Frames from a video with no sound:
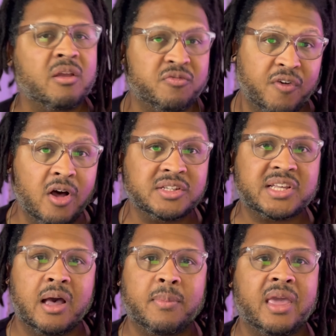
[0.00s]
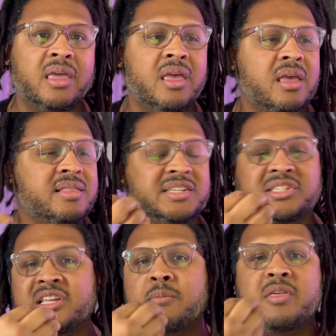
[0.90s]
And fall's coming.
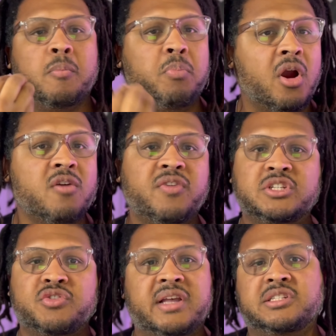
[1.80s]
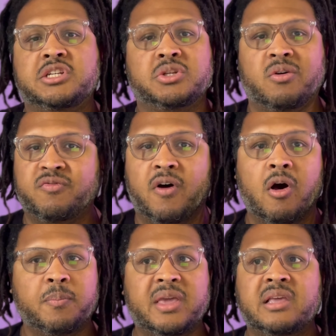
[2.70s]
This is going to be the perfect transitional
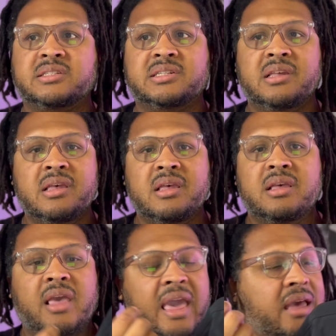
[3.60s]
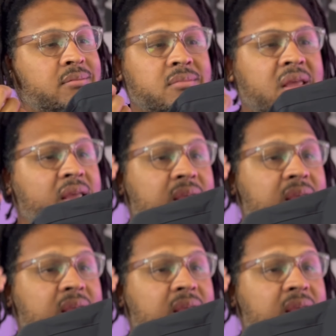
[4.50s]
fall piece. And